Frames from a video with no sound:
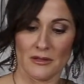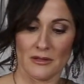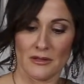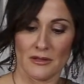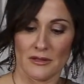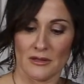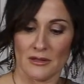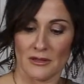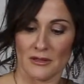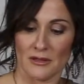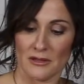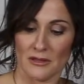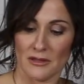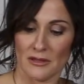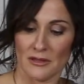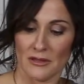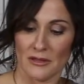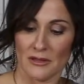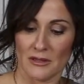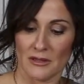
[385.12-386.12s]

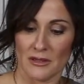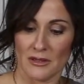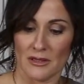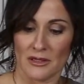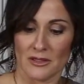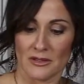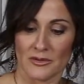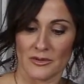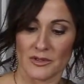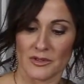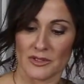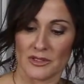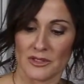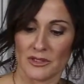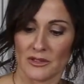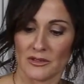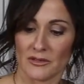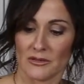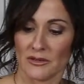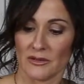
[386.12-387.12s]
So we're just
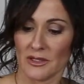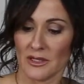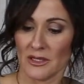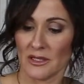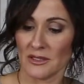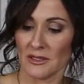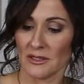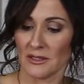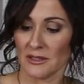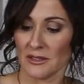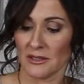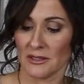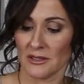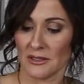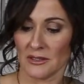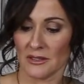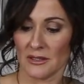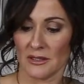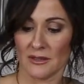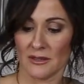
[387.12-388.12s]
gonna do
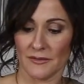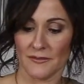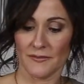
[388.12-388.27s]
this.